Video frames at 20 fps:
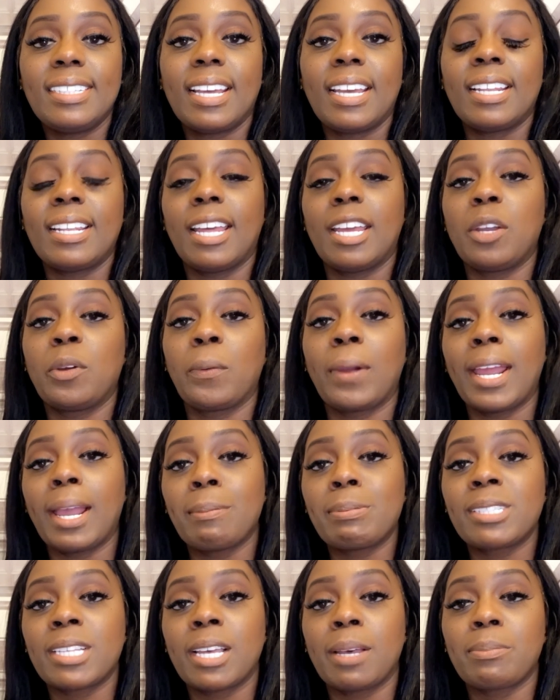and they
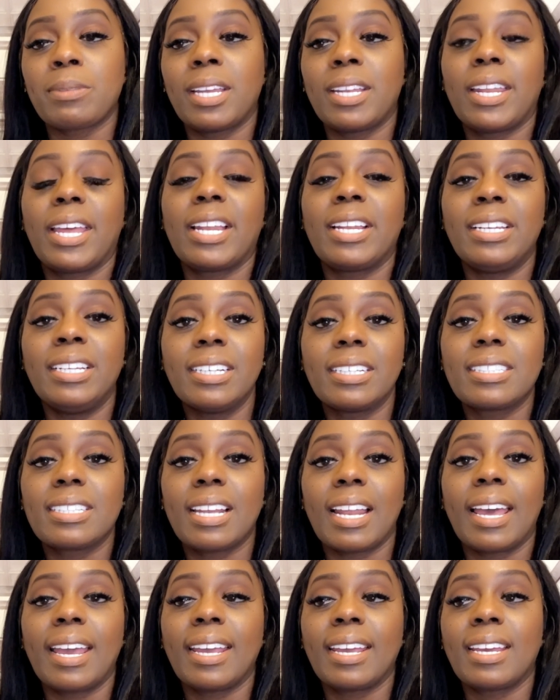grab something that looks
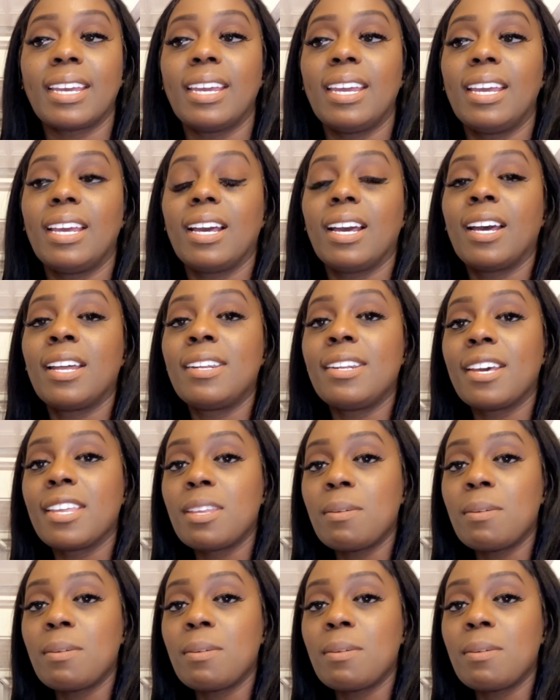like another